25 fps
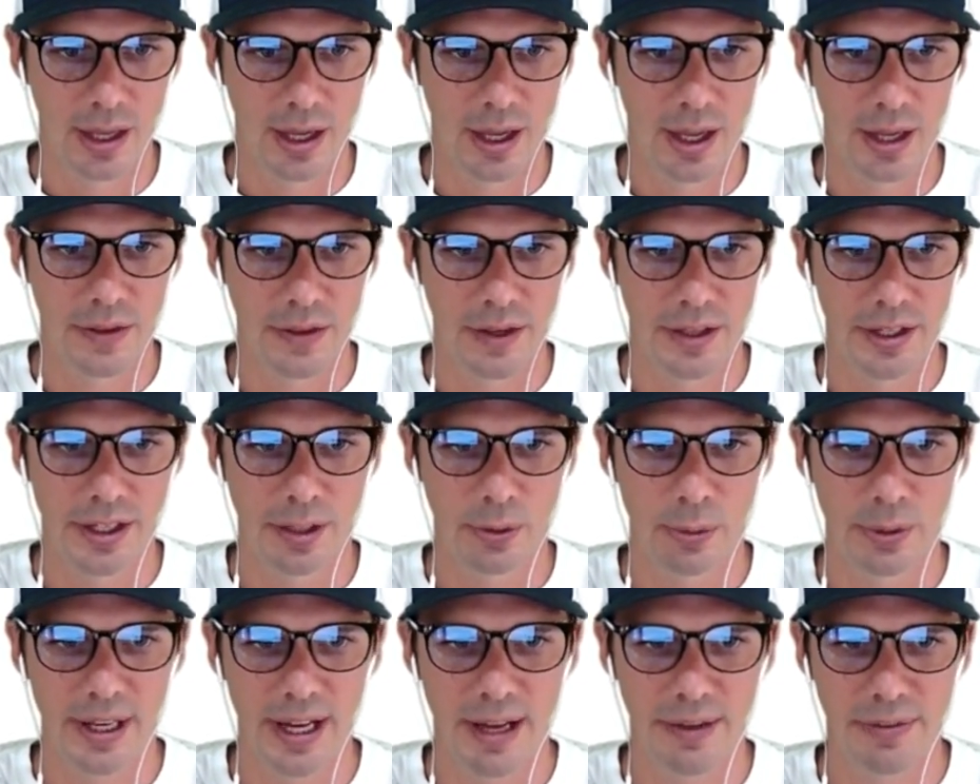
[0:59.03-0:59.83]
And then here
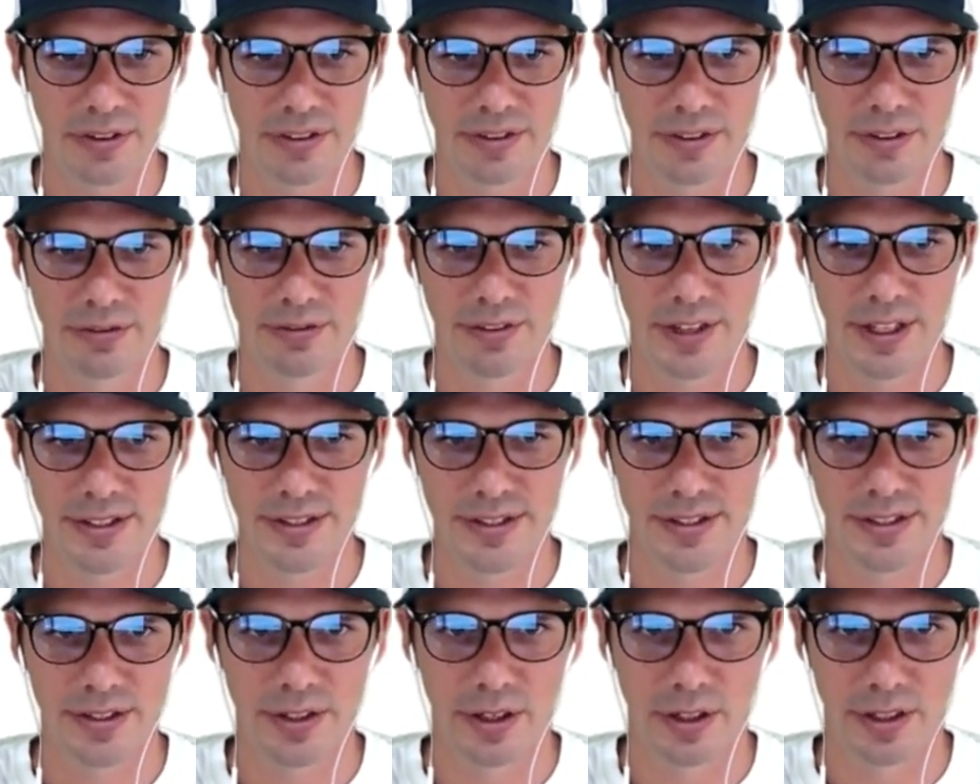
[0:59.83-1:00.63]
we have this event
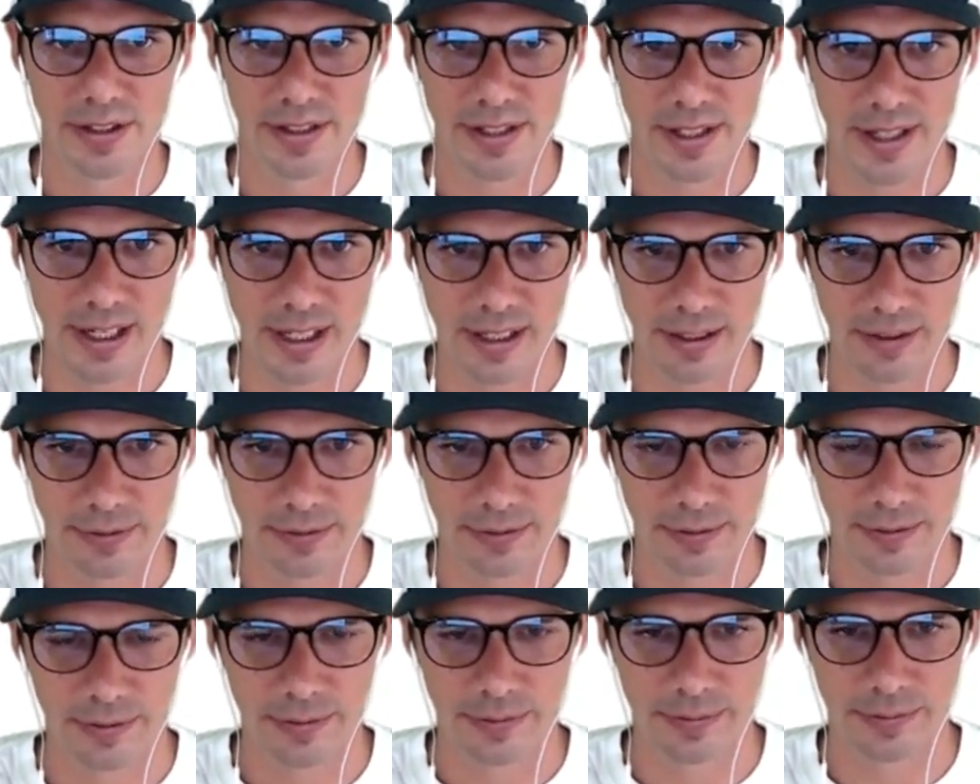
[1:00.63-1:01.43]
start date.
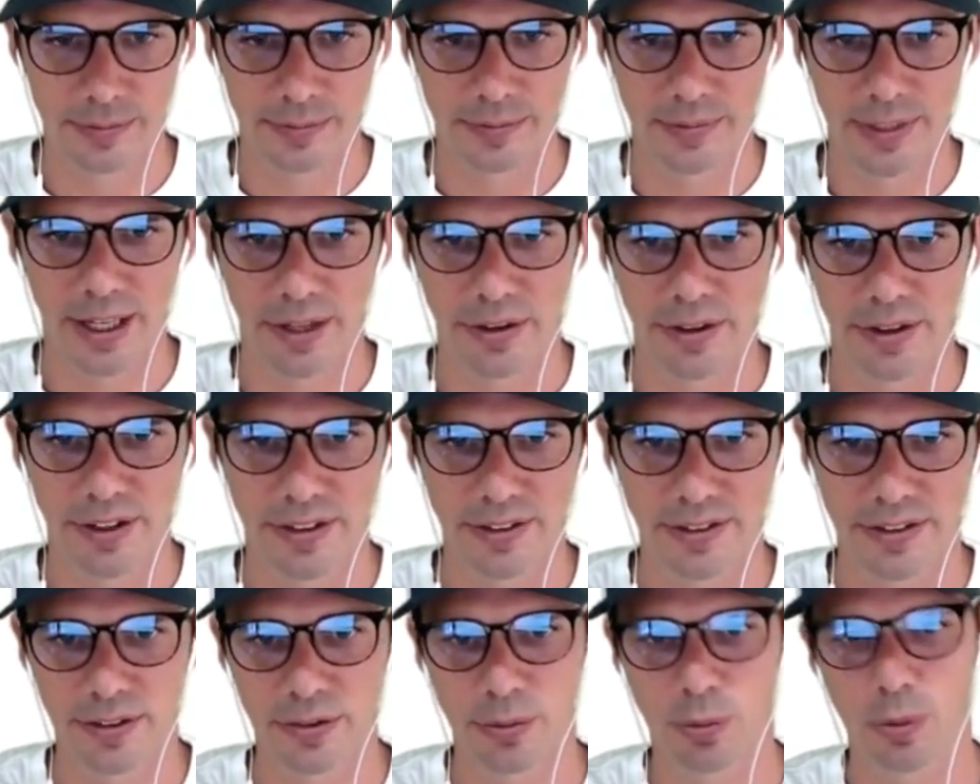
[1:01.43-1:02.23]
Now
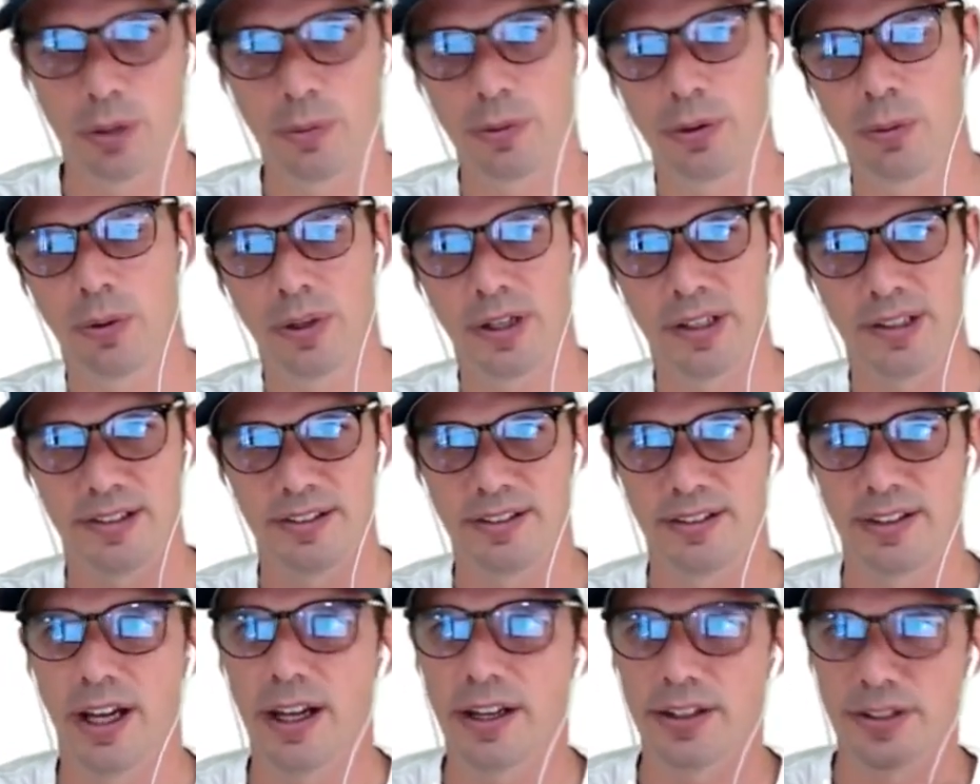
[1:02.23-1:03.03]
this is what we want to
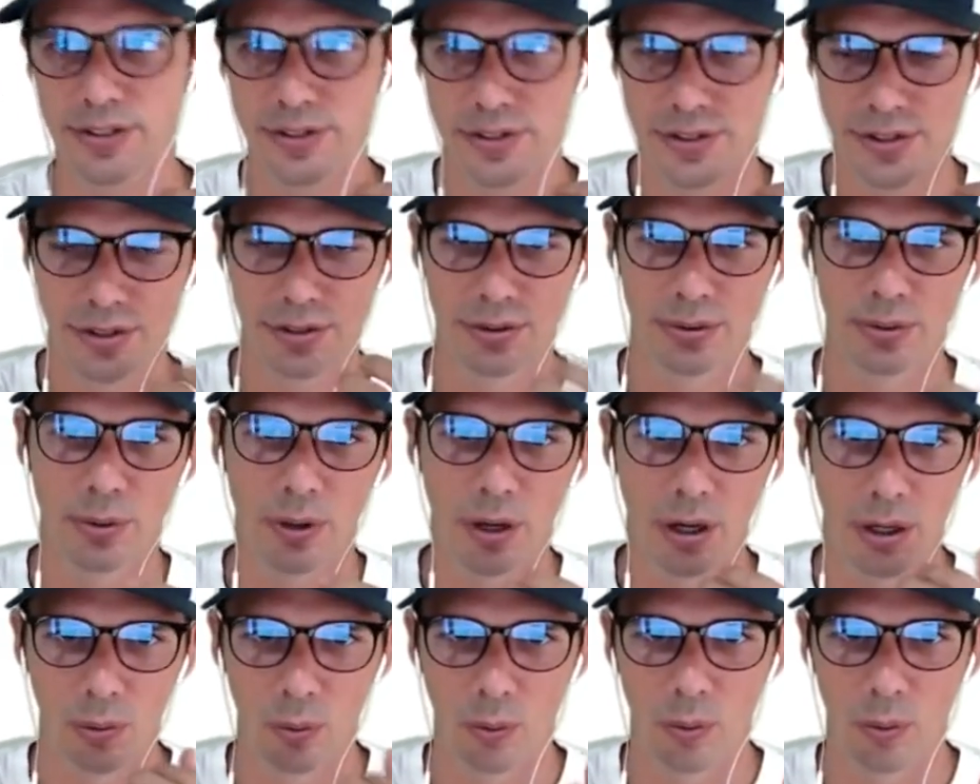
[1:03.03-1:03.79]
set to our